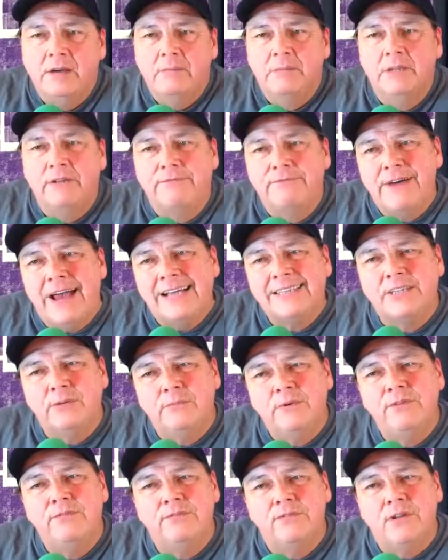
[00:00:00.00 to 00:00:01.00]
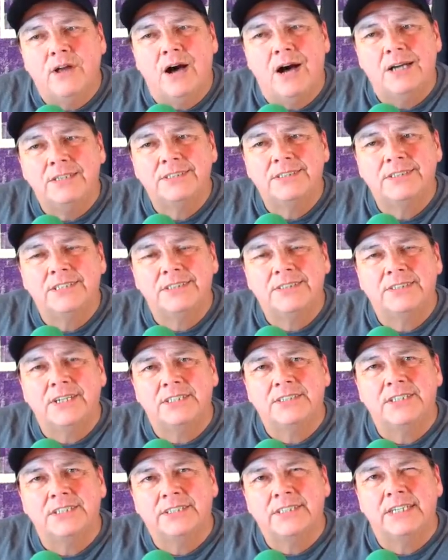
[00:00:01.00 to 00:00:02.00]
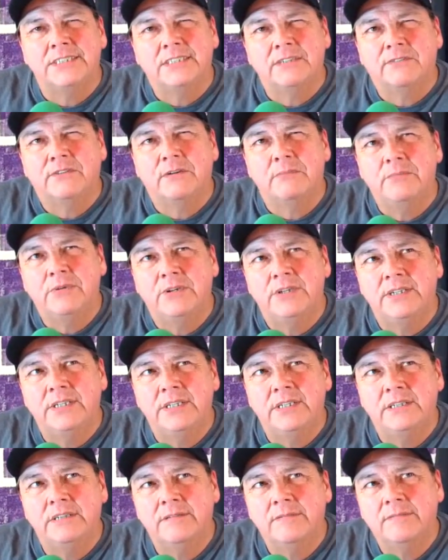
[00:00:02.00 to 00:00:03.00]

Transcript: But the fact that we've lost such a sense of community,